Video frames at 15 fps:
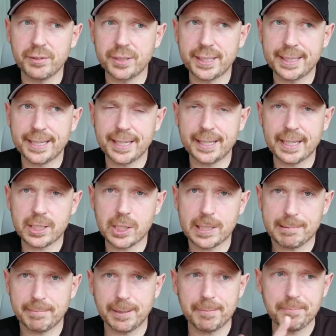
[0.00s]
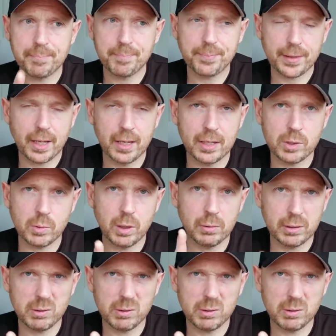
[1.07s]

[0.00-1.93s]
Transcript: You can get that cheaper as well.